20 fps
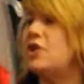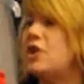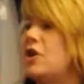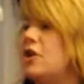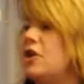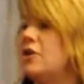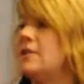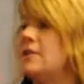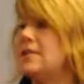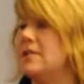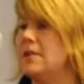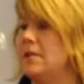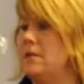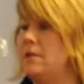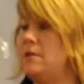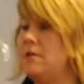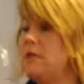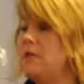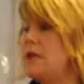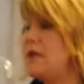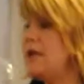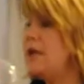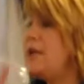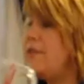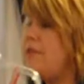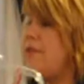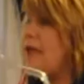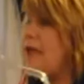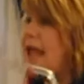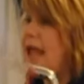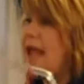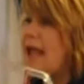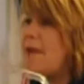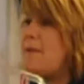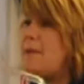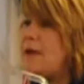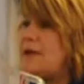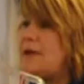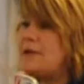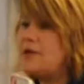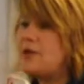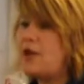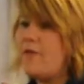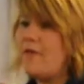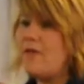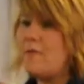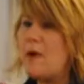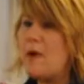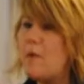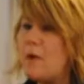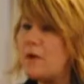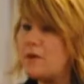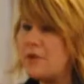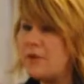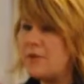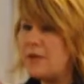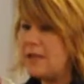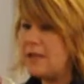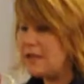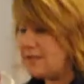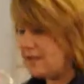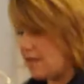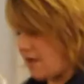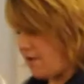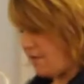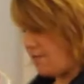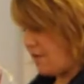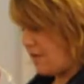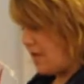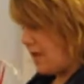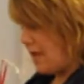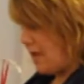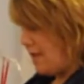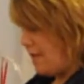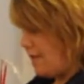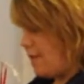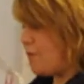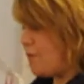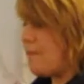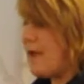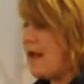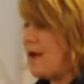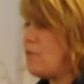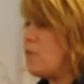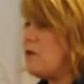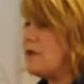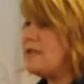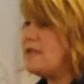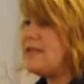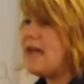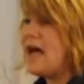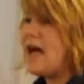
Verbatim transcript: funny because my sense of humor is kind of silly anyway. I thought, wouldn't it be hilarious